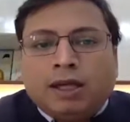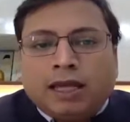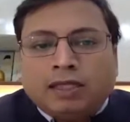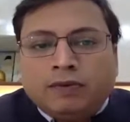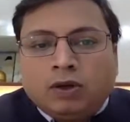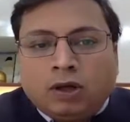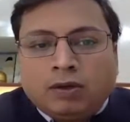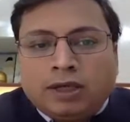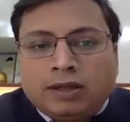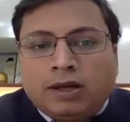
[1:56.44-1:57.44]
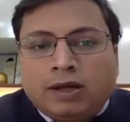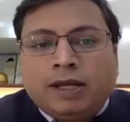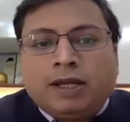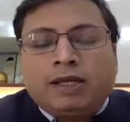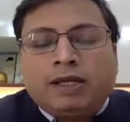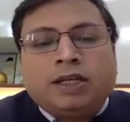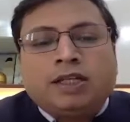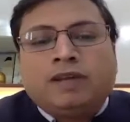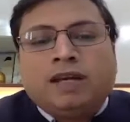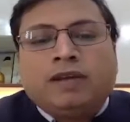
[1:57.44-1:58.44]
as we all know that therapeutic inertia
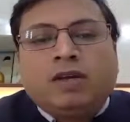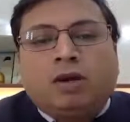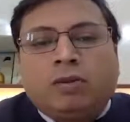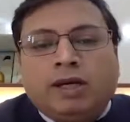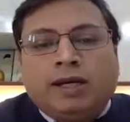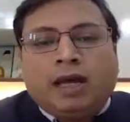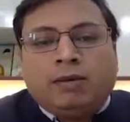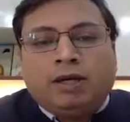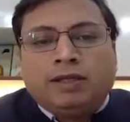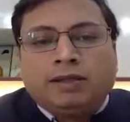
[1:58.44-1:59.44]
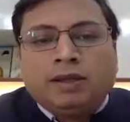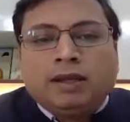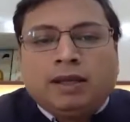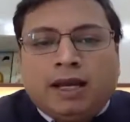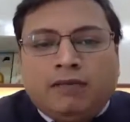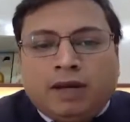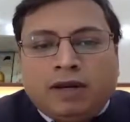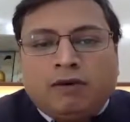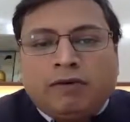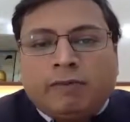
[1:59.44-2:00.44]
is very, very common in diabetes. And
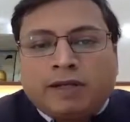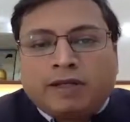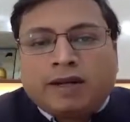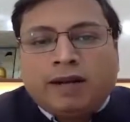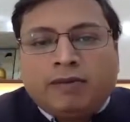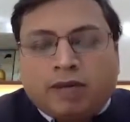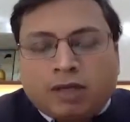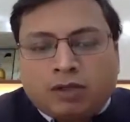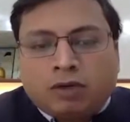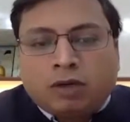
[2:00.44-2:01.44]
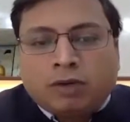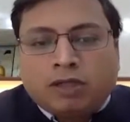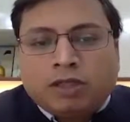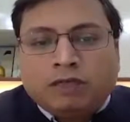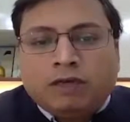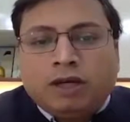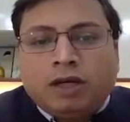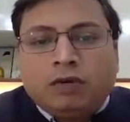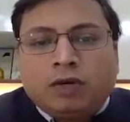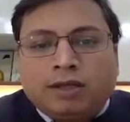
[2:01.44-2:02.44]
whenever we prescribe drugs to our patients, we need
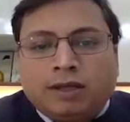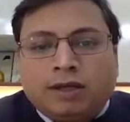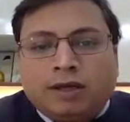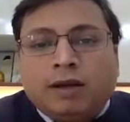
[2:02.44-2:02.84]
to consider